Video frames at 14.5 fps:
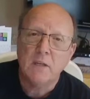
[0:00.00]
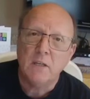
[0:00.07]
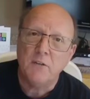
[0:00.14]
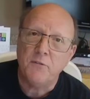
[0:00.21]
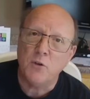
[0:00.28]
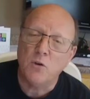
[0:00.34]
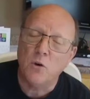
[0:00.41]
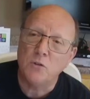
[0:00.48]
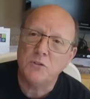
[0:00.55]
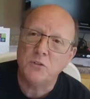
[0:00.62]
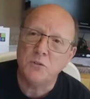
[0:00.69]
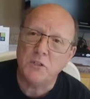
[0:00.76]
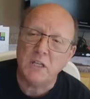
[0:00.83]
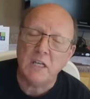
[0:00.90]
If you go
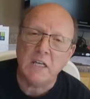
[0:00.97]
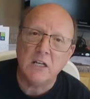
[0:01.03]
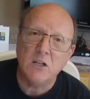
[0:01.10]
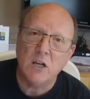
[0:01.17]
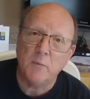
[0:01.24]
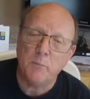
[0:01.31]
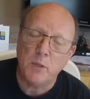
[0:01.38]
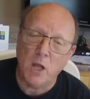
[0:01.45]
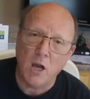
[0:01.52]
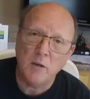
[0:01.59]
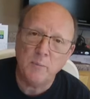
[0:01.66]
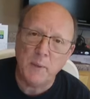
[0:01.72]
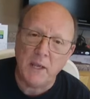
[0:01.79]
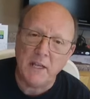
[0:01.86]
to the
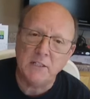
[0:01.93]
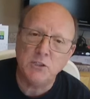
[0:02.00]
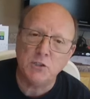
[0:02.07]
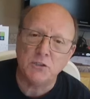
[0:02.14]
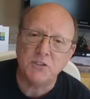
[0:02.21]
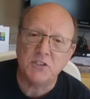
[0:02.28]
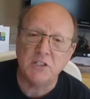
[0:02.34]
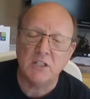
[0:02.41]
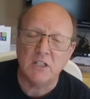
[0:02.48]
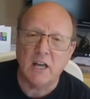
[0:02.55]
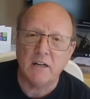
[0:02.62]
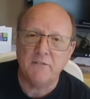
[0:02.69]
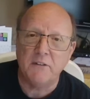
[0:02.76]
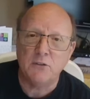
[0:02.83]
blog page, you'll see a
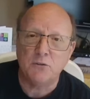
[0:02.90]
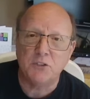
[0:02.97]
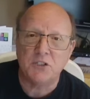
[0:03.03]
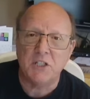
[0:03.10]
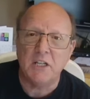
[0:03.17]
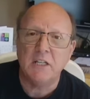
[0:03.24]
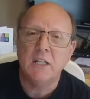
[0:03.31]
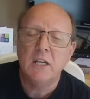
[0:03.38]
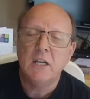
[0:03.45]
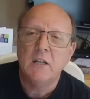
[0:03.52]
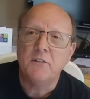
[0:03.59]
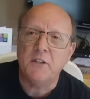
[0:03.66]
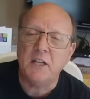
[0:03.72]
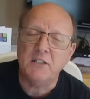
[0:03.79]
lot of interesting
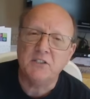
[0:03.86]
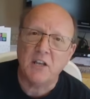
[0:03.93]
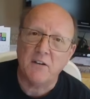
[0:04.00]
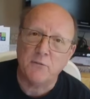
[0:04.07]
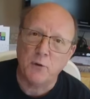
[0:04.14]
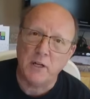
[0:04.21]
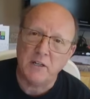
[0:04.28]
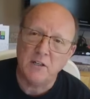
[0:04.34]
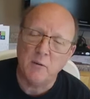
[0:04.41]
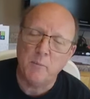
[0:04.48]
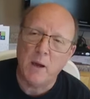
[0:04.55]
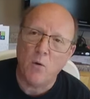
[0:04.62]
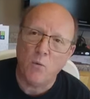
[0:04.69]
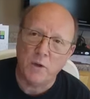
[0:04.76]
things I've written
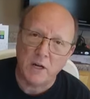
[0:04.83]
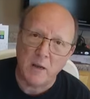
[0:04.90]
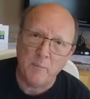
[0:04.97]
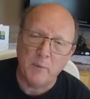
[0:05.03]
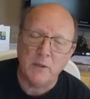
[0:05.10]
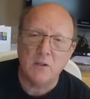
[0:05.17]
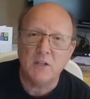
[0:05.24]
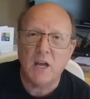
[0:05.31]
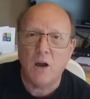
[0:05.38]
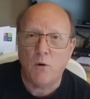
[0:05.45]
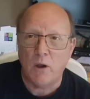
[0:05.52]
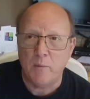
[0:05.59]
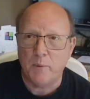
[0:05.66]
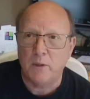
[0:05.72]
about what I build, how
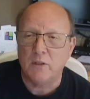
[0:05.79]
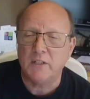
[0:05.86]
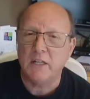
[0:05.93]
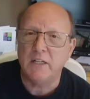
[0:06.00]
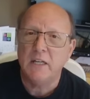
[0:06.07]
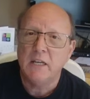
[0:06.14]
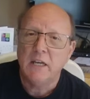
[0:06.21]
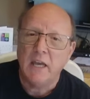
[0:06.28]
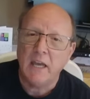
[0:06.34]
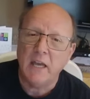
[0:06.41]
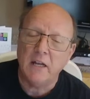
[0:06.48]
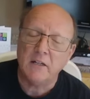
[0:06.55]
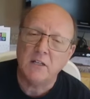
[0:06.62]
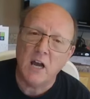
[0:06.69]
I build it,
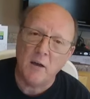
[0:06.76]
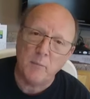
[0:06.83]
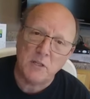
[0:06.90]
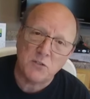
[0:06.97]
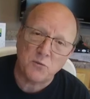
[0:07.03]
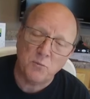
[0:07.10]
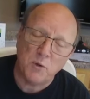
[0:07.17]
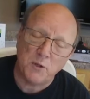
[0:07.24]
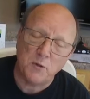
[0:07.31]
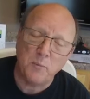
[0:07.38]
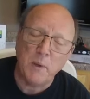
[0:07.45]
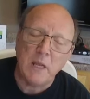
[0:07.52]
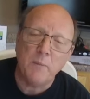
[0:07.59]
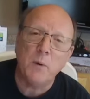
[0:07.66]
and comments from other
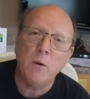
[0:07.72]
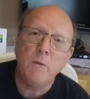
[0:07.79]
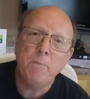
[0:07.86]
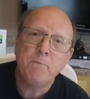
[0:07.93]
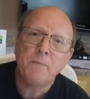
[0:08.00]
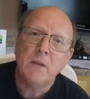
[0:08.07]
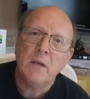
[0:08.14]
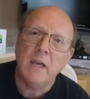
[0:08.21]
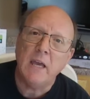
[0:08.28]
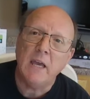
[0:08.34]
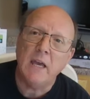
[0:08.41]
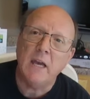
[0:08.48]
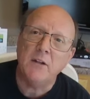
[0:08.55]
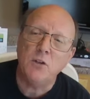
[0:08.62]
people.
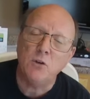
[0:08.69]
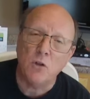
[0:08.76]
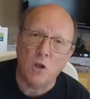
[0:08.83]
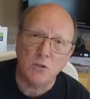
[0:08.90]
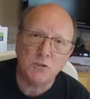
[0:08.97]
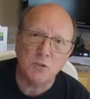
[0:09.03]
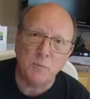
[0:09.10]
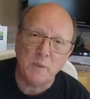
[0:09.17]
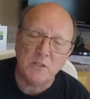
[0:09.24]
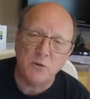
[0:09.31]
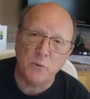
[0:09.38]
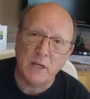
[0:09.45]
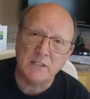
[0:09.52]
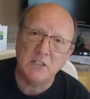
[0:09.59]
And you'll also be
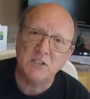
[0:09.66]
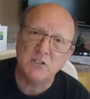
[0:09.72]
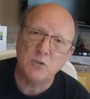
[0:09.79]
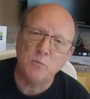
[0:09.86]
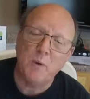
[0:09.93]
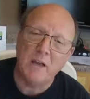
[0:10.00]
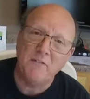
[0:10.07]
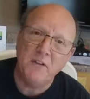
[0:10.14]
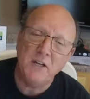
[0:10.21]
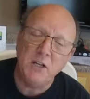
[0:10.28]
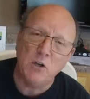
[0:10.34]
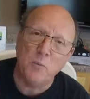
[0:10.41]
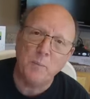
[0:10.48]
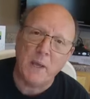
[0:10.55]
directed to my
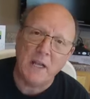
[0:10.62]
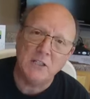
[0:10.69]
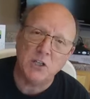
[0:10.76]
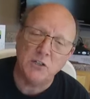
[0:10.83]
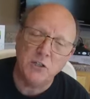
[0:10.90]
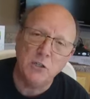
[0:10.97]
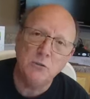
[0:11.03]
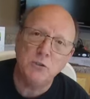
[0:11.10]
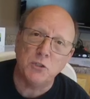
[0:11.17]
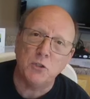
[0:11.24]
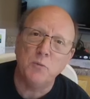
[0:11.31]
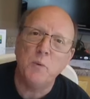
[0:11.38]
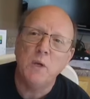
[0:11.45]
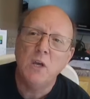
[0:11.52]
video page on
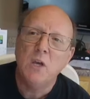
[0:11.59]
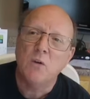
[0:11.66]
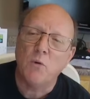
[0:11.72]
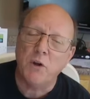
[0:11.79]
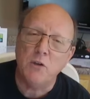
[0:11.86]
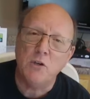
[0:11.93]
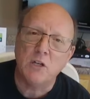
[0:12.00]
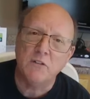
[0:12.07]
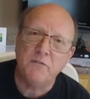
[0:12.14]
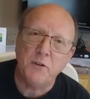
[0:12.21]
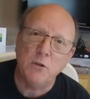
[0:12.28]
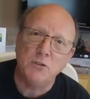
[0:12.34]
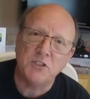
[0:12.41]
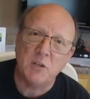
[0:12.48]
YouTube, where you can
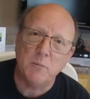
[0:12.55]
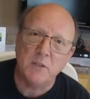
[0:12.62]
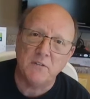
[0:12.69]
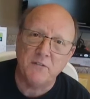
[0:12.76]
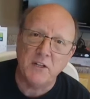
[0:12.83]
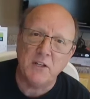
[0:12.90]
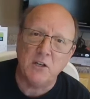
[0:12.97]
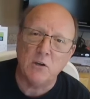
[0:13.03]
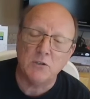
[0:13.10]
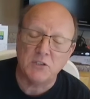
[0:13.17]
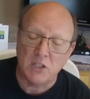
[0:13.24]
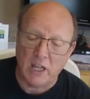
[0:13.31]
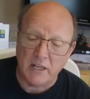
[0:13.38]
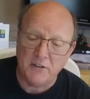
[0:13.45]
view some of the
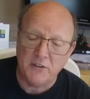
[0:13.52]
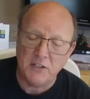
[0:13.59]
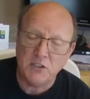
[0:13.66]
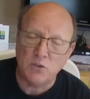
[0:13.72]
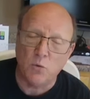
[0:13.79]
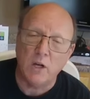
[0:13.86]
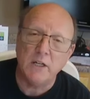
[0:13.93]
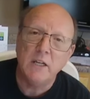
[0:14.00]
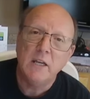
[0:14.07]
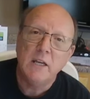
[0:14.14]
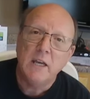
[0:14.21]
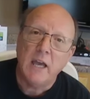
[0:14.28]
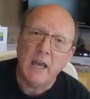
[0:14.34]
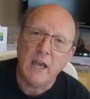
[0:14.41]
videos like this one.
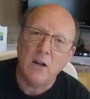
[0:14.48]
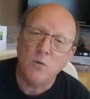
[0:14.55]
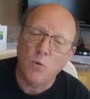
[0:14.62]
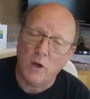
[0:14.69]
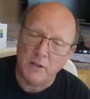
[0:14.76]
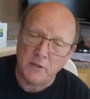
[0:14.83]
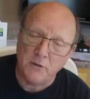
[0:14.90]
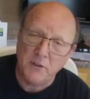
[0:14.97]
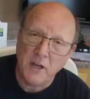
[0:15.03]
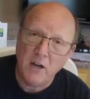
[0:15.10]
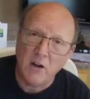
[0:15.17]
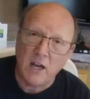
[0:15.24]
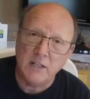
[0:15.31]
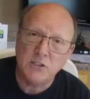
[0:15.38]
And while you're
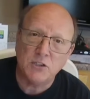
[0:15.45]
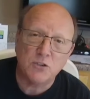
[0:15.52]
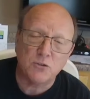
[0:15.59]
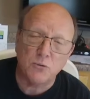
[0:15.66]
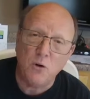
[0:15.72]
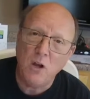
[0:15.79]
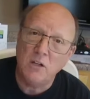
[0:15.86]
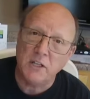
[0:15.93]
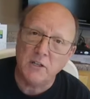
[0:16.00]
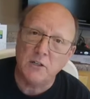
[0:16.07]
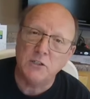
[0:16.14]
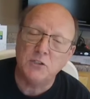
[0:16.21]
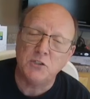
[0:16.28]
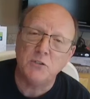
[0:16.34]
there, I strongly
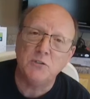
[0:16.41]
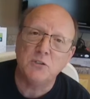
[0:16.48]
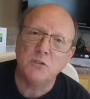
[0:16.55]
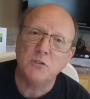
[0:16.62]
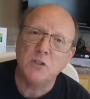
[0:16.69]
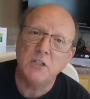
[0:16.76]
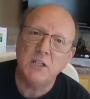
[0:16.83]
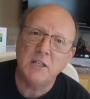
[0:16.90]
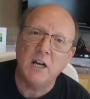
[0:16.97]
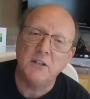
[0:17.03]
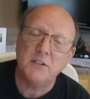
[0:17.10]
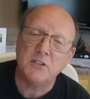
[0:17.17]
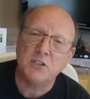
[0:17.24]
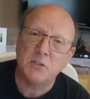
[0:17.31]
urge you to click
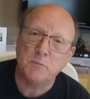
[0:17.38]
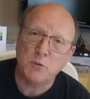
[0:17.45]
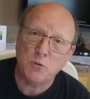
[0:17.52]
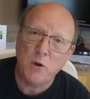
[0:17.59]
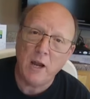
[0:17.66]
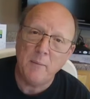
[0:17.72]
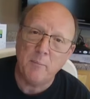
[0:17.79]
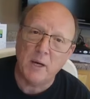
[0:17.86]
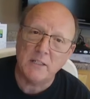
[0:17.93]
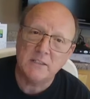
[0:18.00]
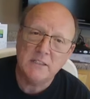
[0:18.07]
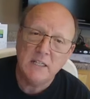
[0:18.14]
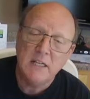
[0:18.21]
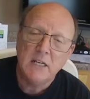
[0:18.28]
on the subscribe
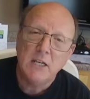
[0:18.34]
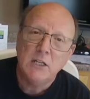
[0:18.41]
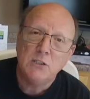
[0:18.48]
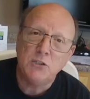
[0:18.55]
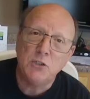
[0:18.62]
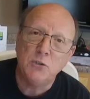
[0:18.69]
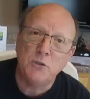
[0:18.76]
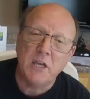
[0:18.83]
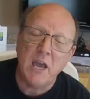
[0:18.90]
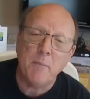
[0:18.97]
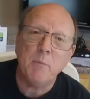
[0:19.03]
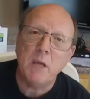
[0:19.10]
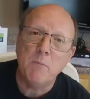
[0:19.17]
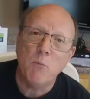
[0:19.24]
button to
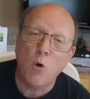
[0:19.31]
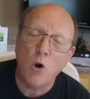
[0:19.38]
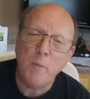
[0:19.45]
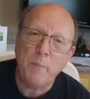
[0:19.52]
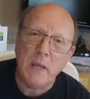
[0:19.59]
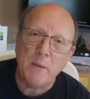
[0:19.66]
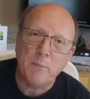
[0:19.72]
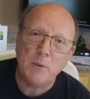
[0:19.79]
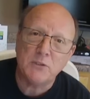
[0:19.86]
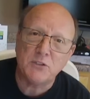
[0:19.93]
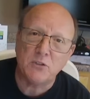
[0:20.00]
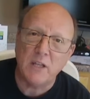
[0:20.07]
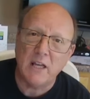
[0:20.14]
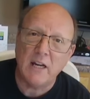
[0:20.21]
get me more people
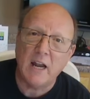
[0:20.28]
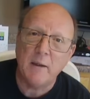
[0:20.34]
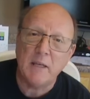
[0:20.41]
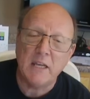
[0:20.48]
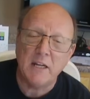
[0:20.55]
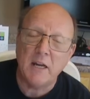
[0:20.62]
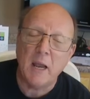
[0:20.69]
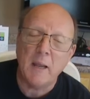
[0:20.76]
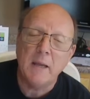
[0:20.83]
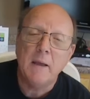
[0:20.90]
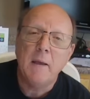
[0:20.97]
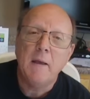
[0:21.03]
so that I get a